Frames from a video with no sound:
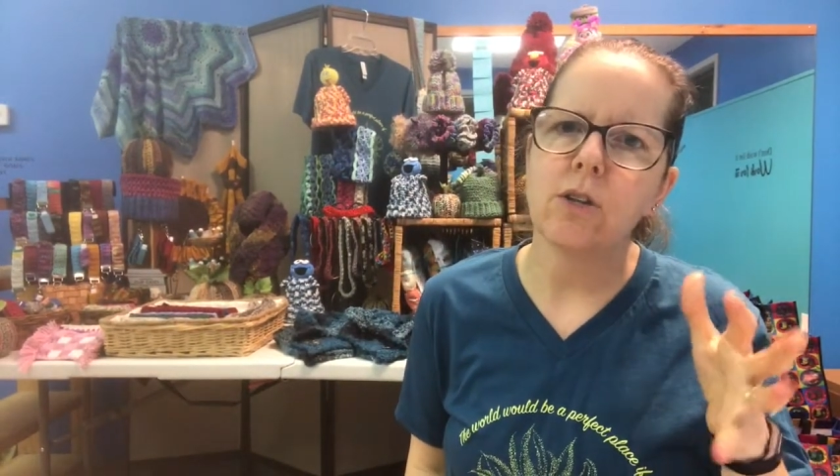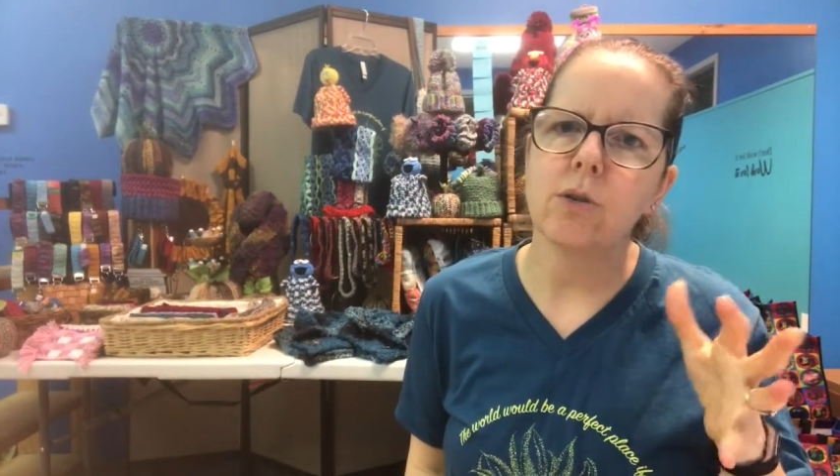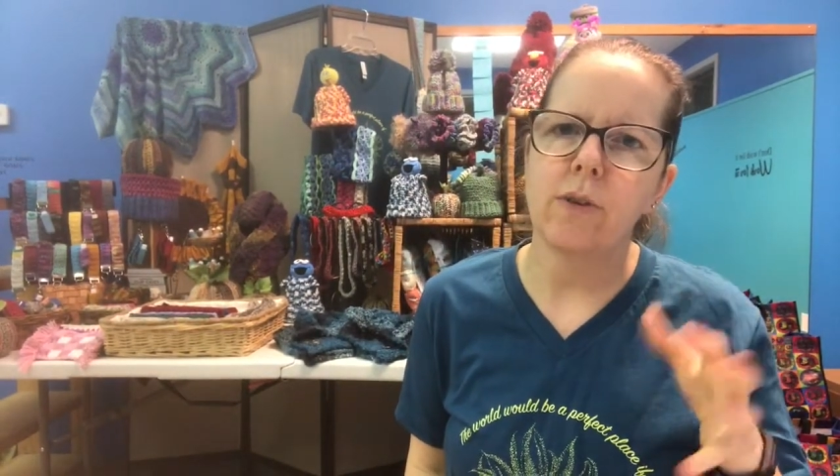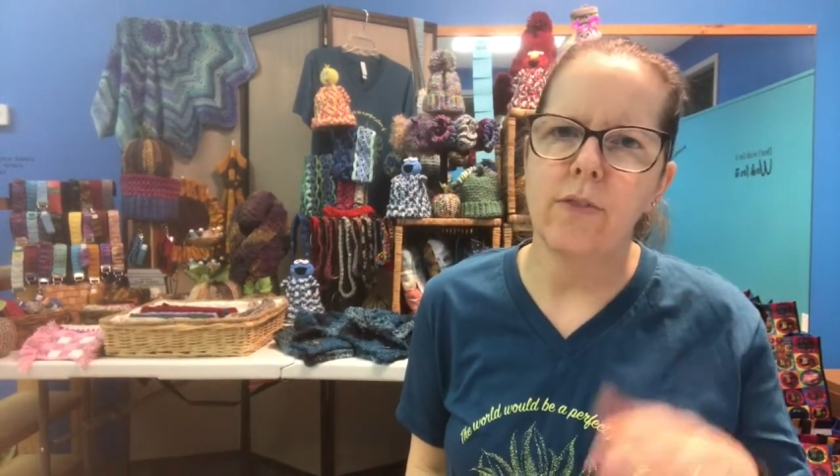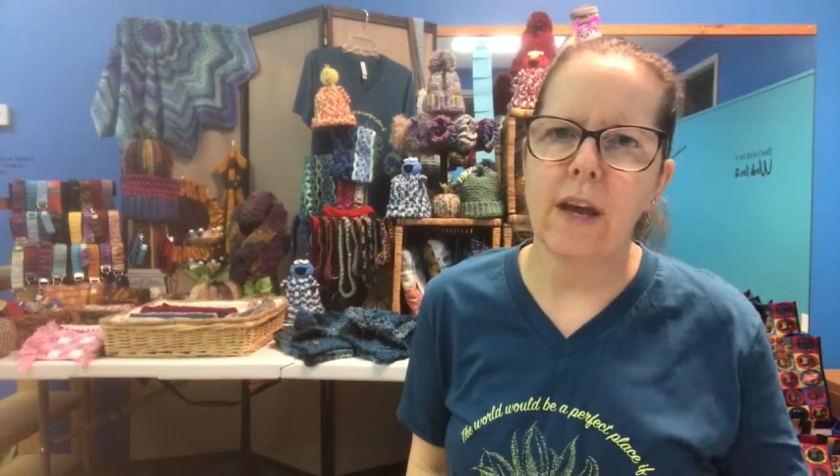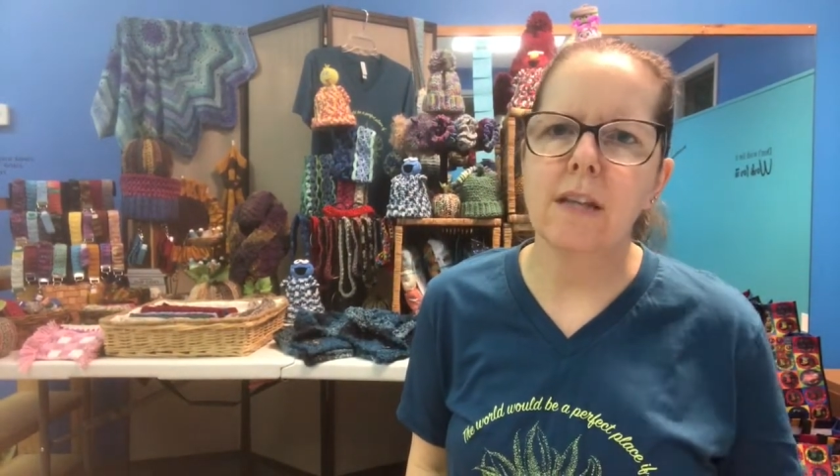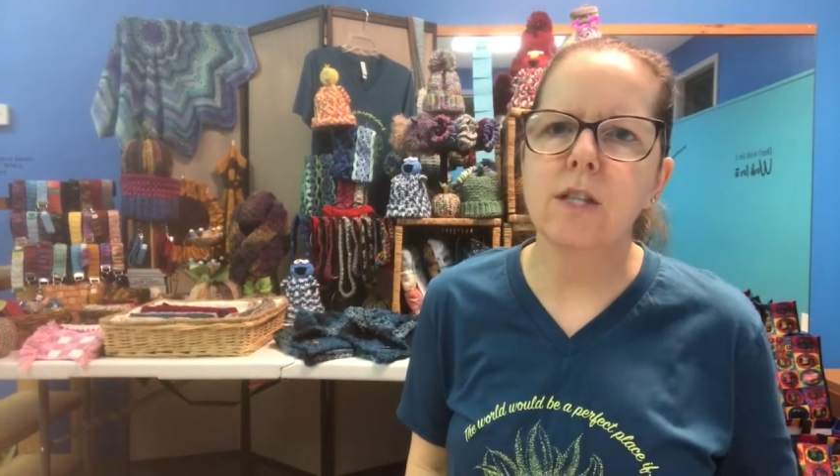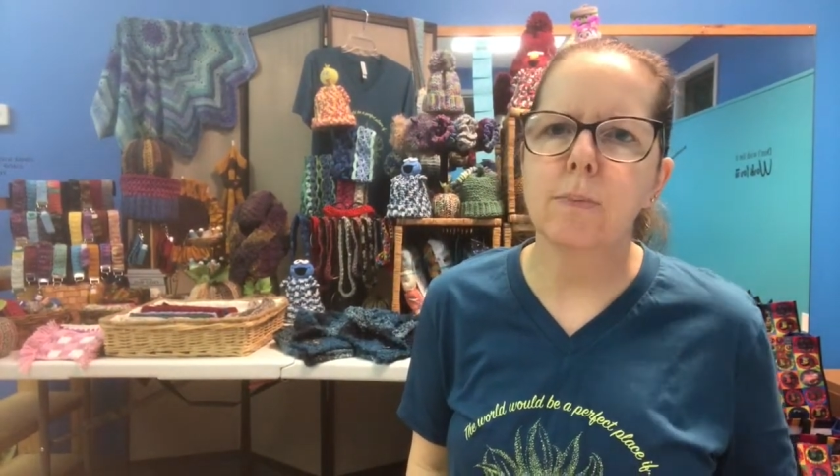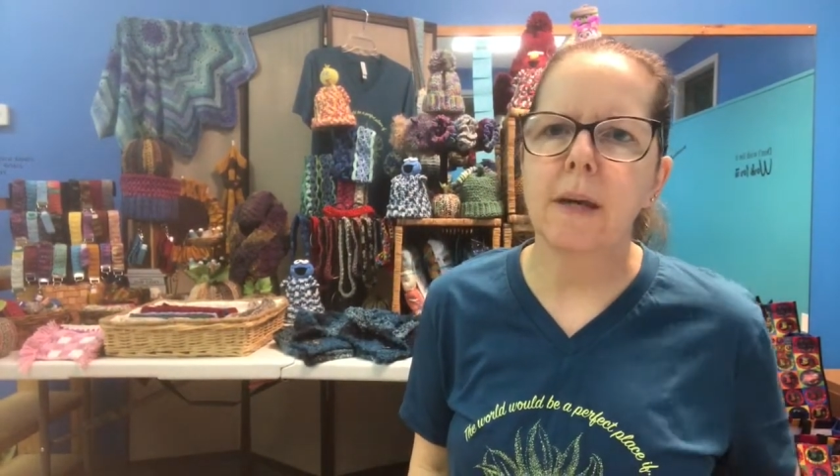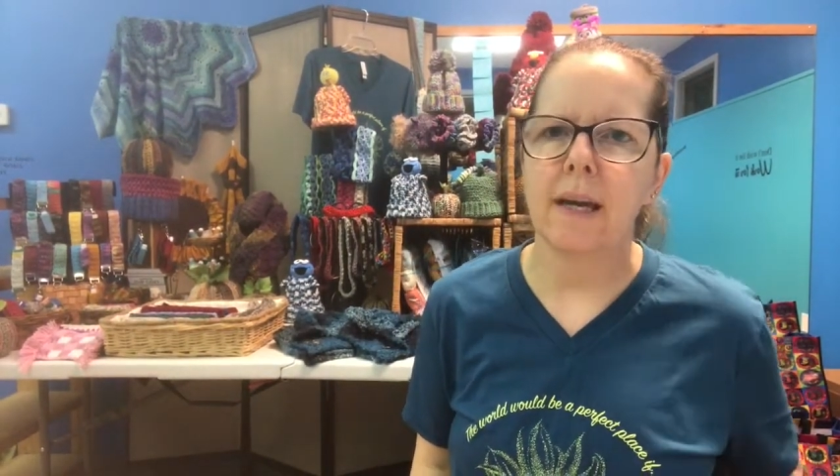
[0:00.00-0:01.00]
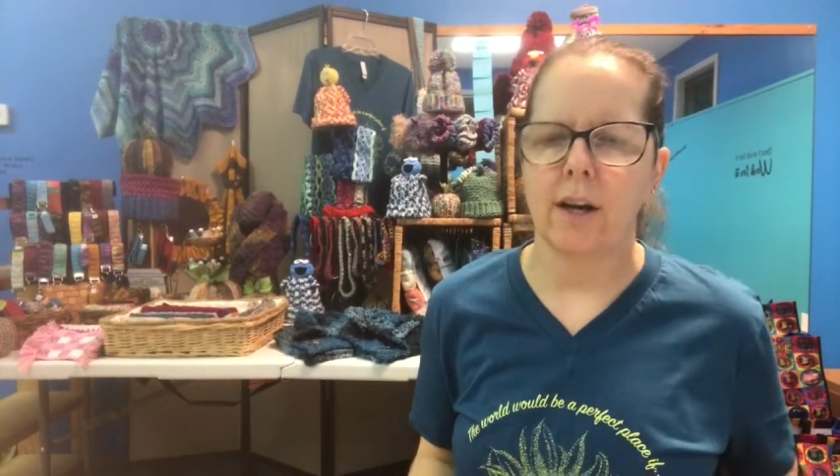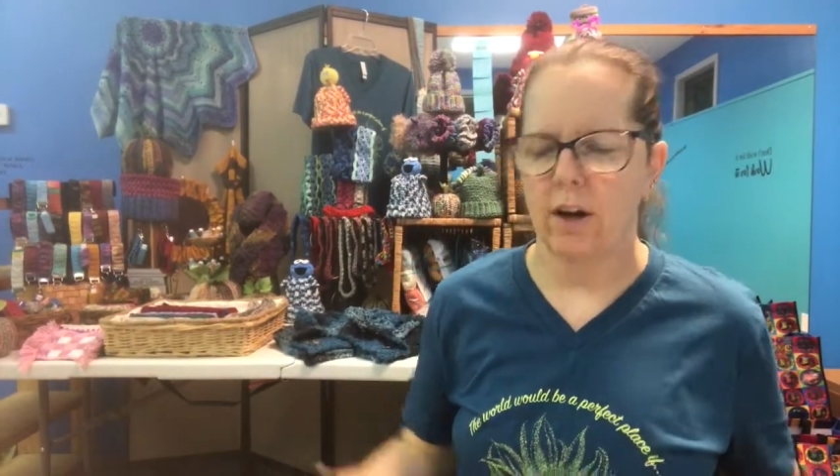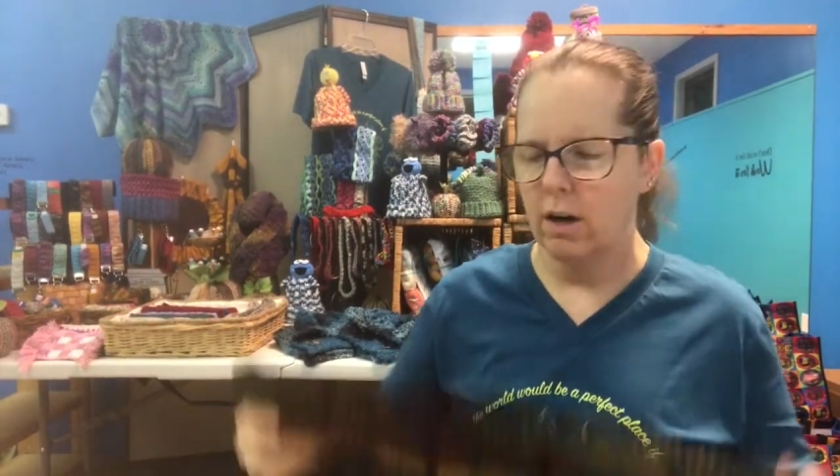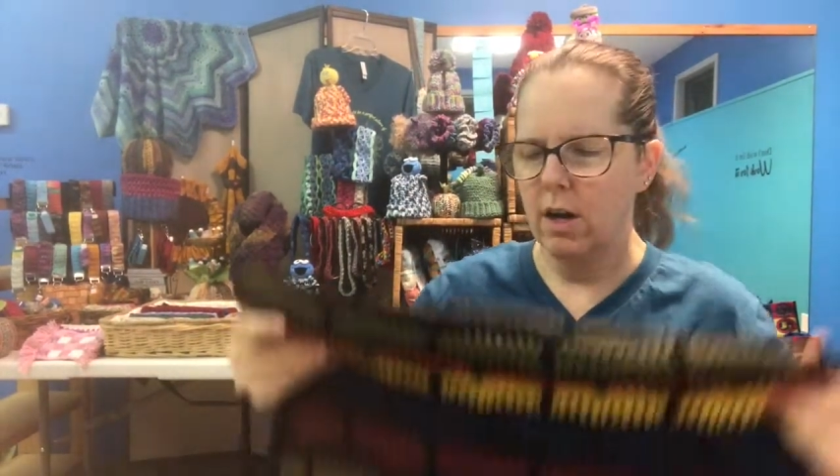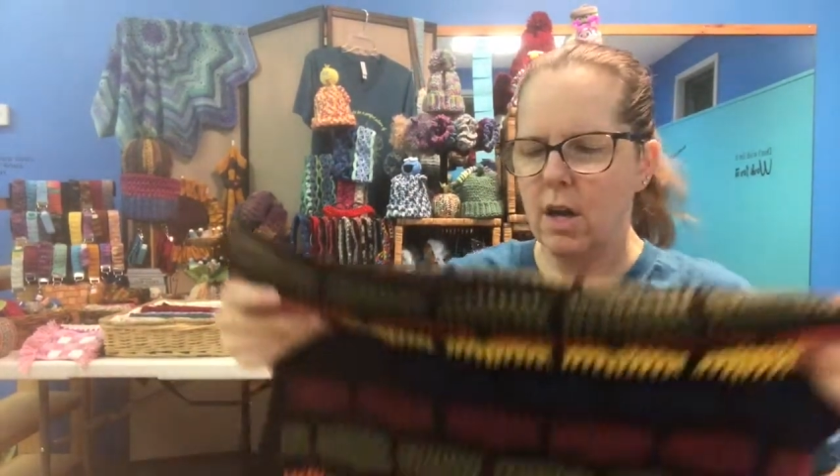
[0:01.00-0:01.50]
to advanced
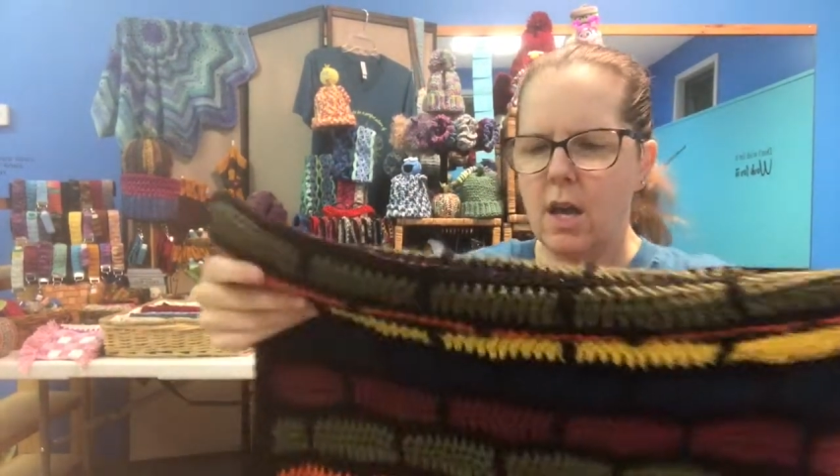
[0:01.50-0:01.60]
beginner.